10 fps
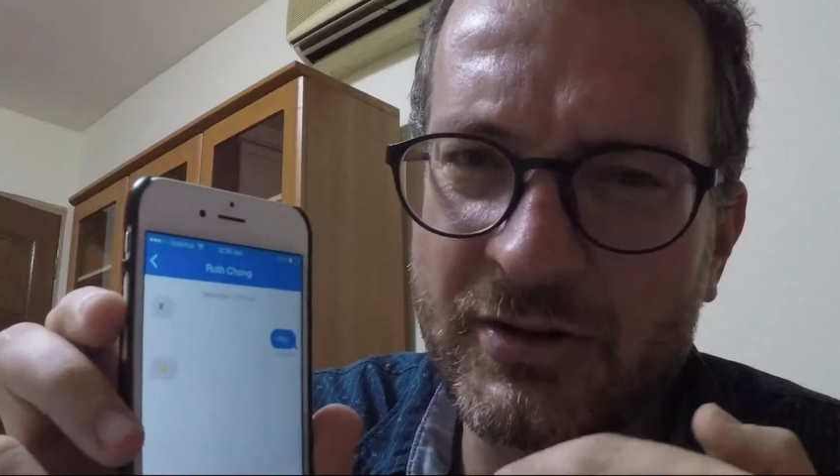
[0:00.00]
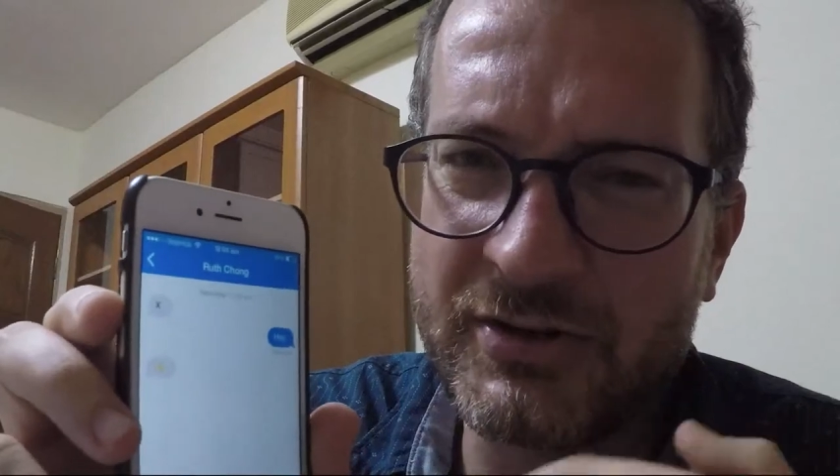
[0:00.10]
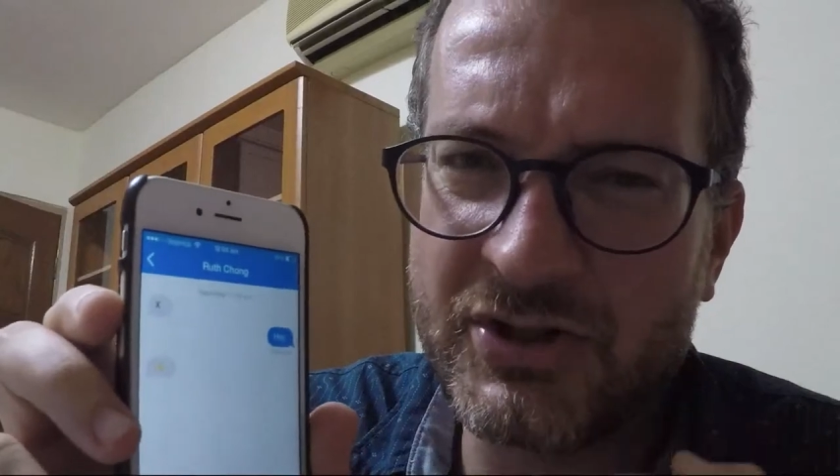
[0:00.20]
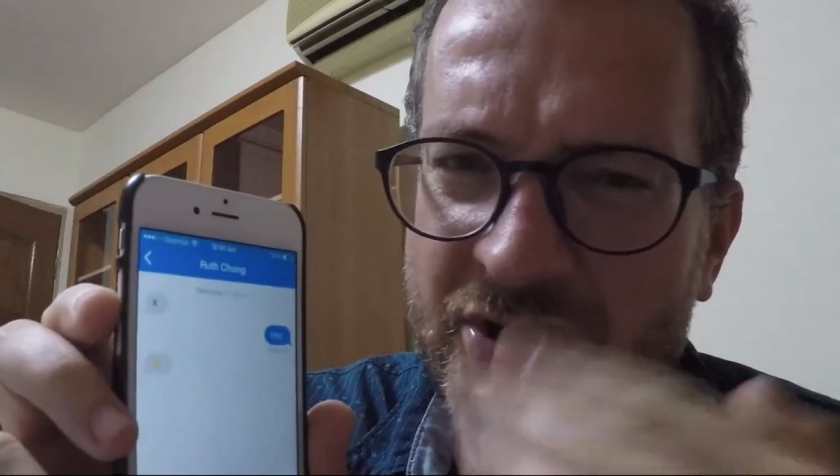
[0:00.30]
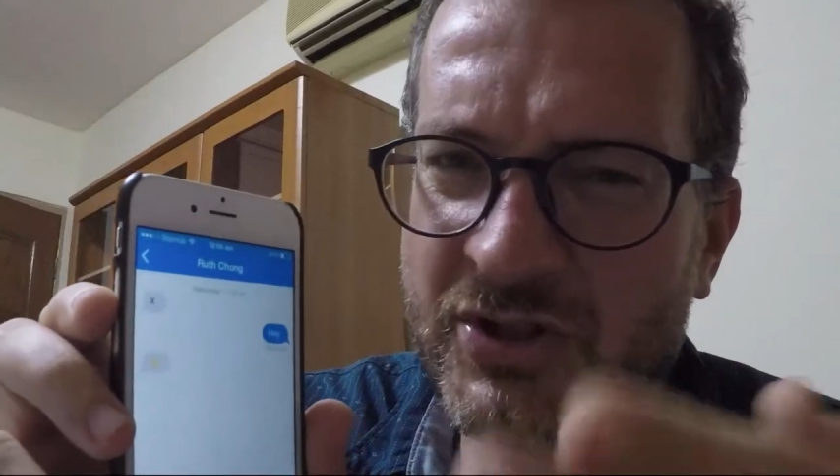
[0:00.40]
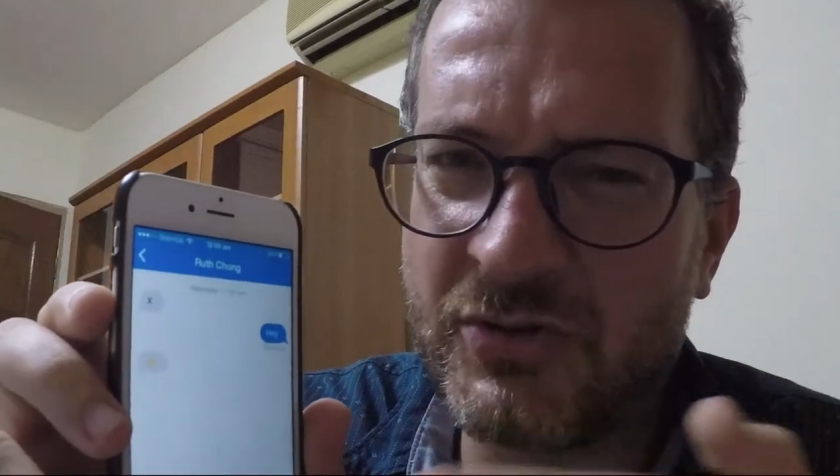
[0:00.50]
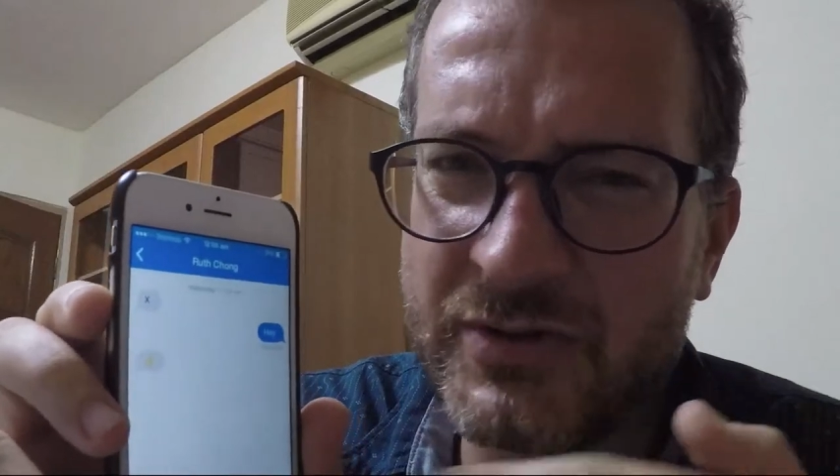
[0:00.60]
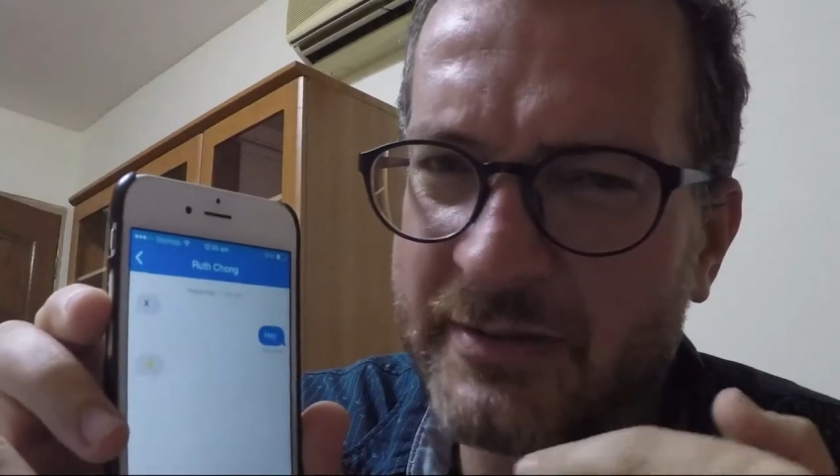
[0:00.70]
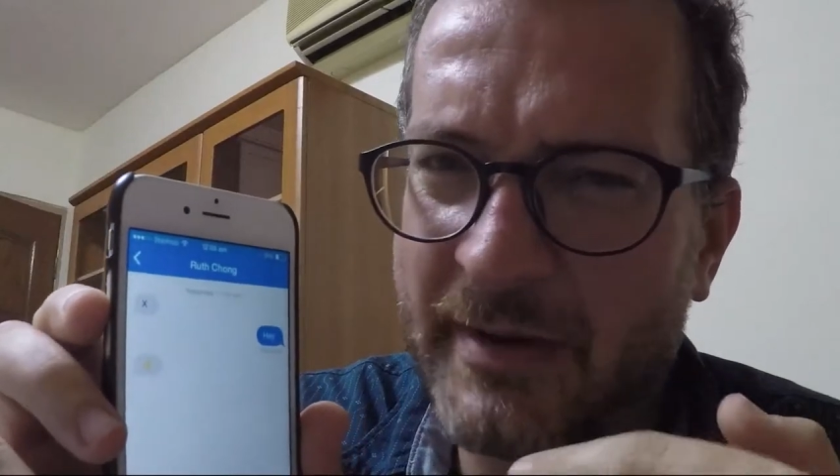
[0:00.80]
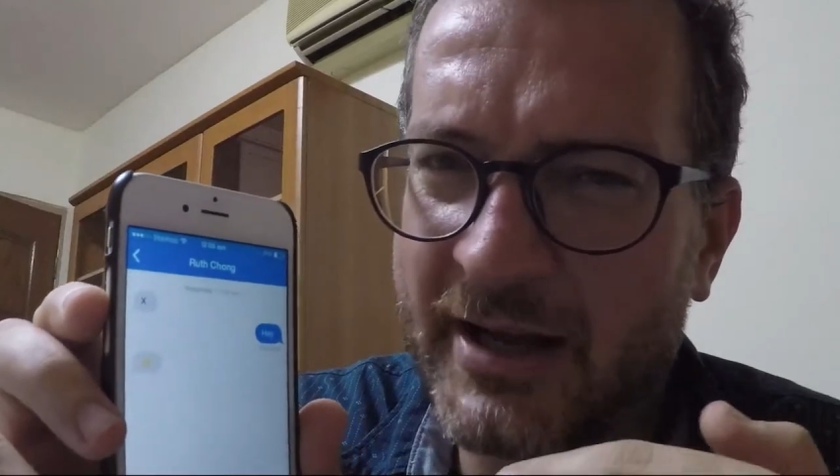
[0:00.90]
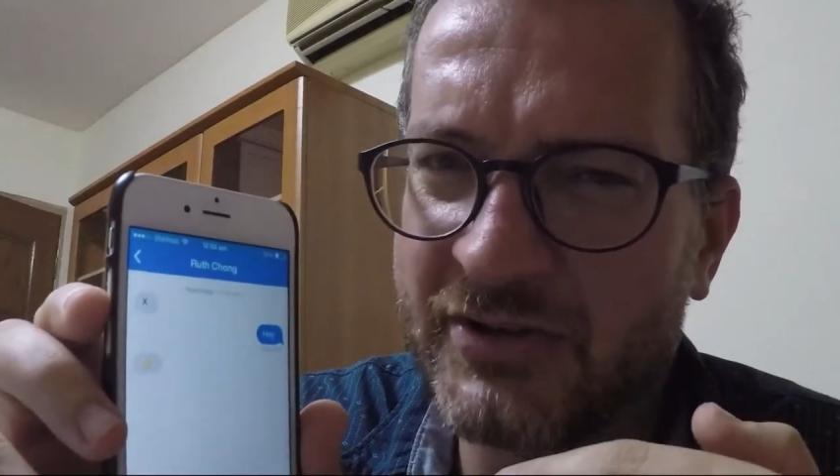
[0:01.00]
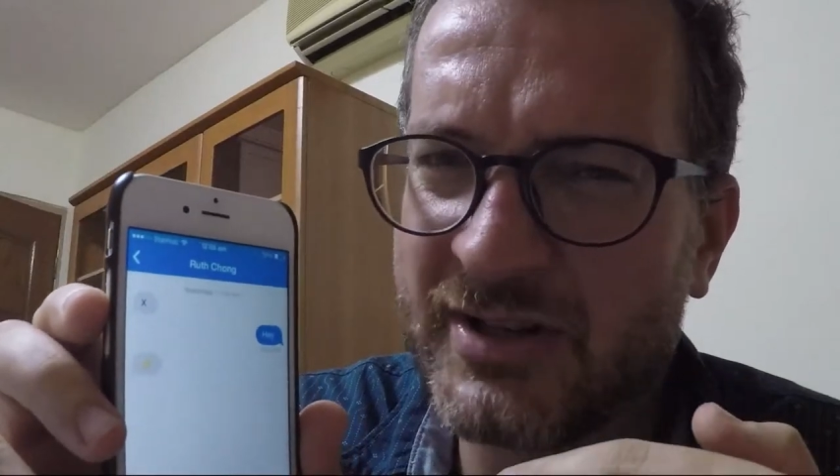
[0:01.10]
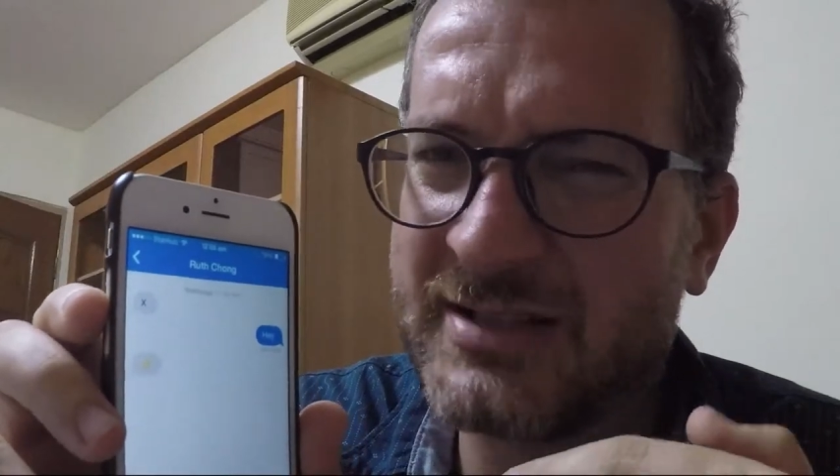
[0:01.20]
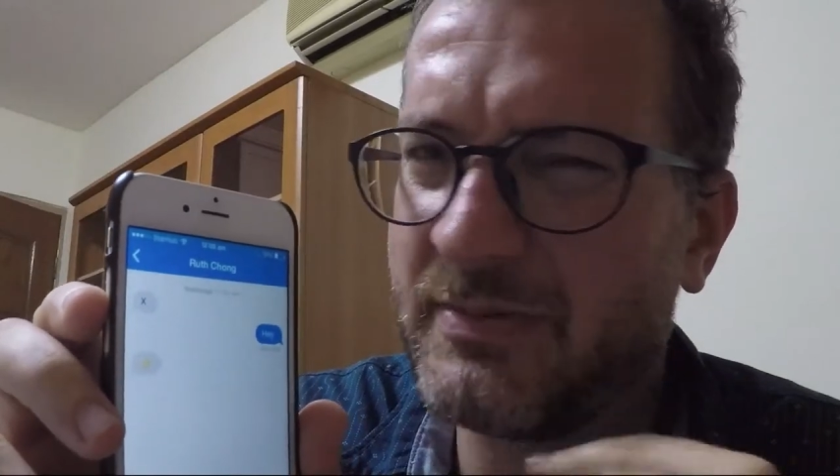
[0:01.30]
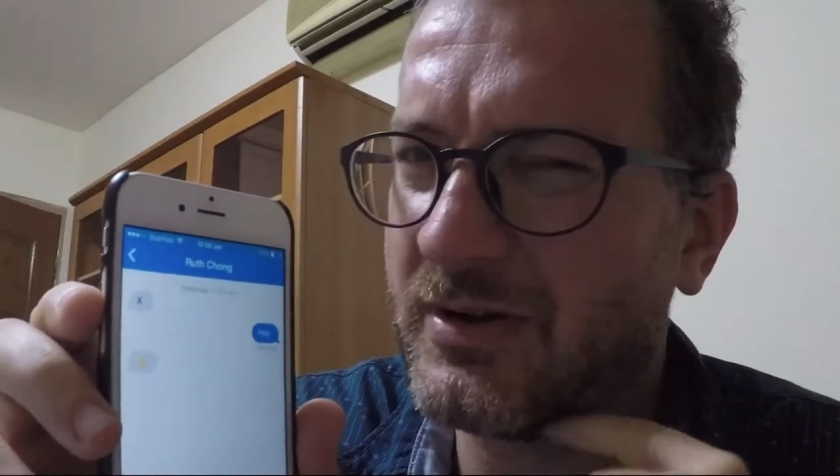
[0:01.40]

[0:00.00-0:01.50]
just who's in my address book,